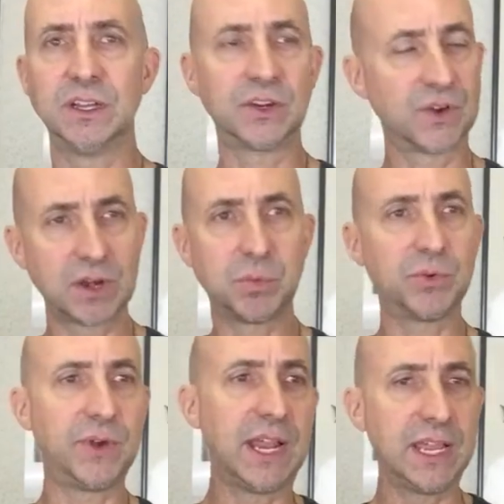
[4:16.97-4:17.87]

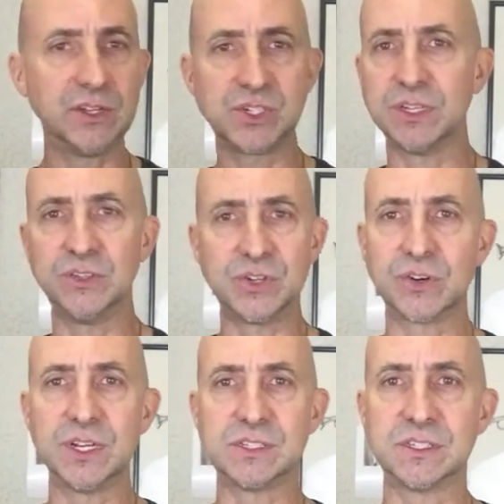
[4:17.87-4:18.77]
incredible range and
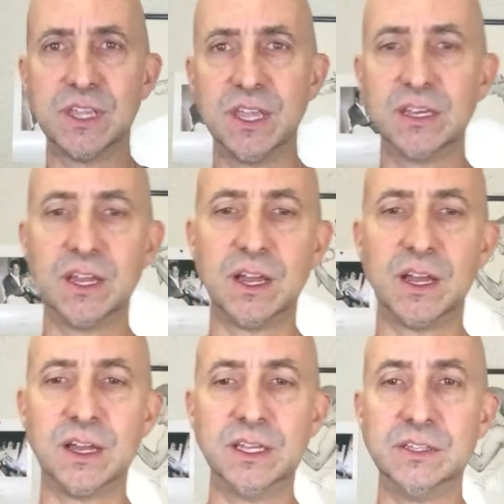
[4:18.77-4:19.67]
endurance, and
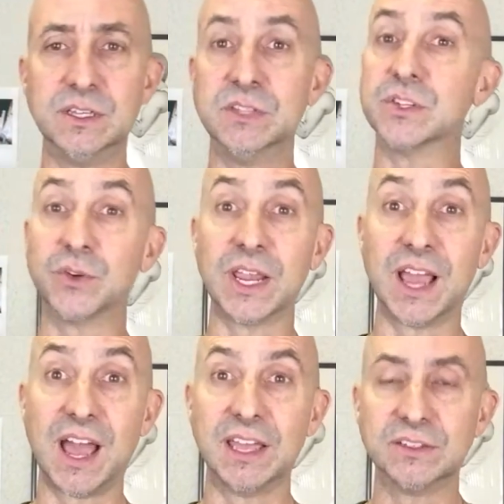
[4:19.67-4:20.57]
he's a great
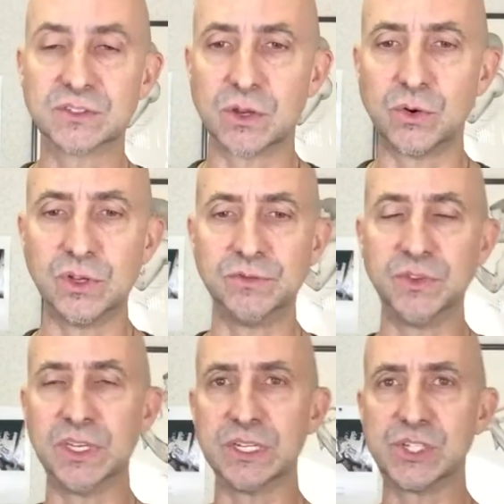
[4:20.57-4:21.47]
guy. So if
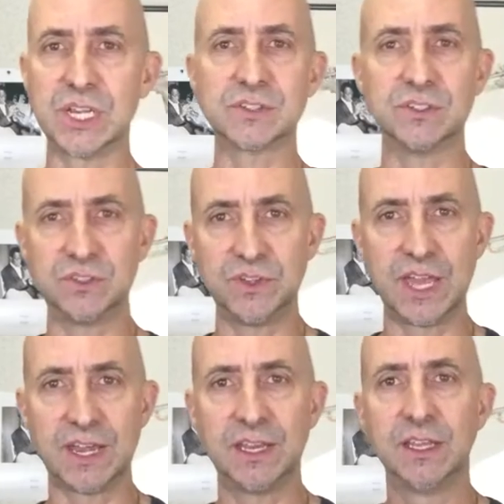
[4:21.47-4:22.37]
you get a chance to do
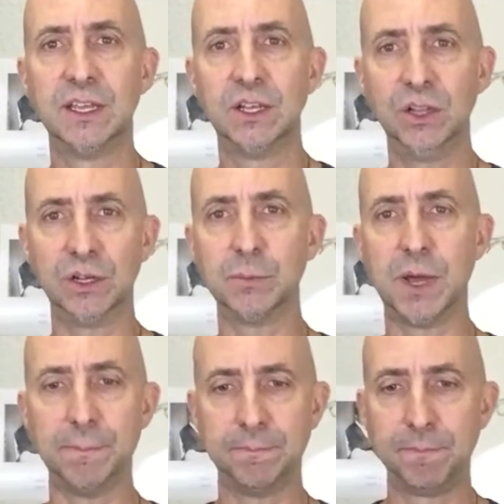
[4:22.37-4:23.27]
that, look him
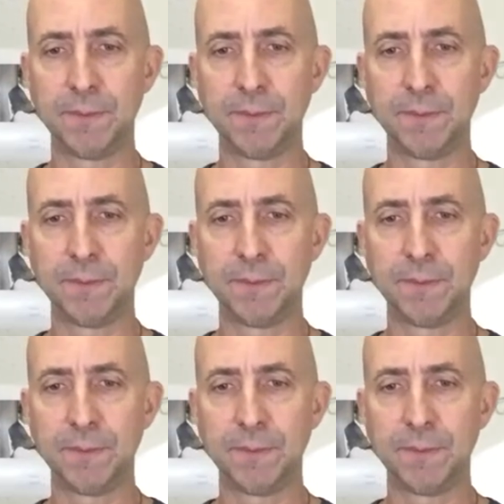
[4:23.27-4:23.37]
up.